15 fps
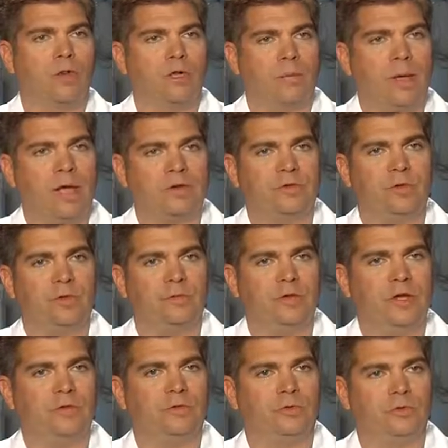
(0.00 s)
and
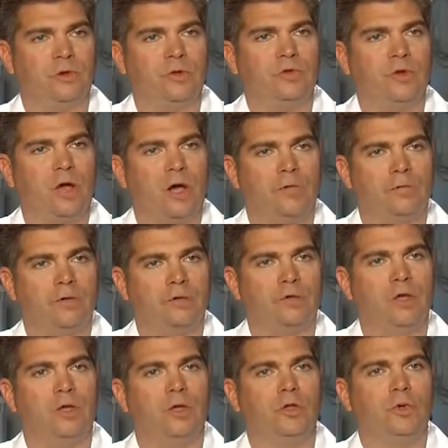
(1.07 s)
maxillofacial surgery
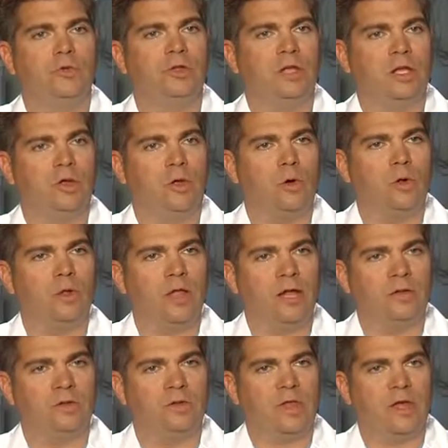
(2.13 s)
office using a local
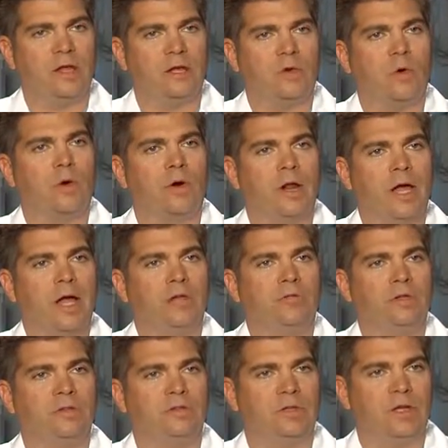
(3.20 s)
anesthetic or an
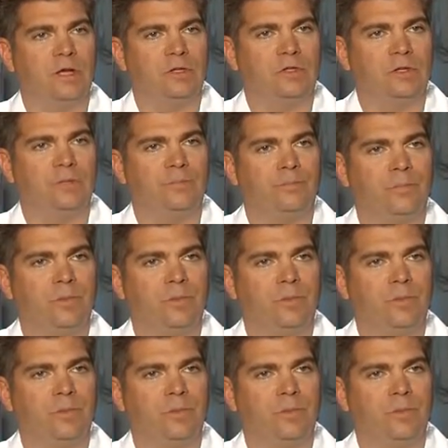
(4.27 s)
IV sedation.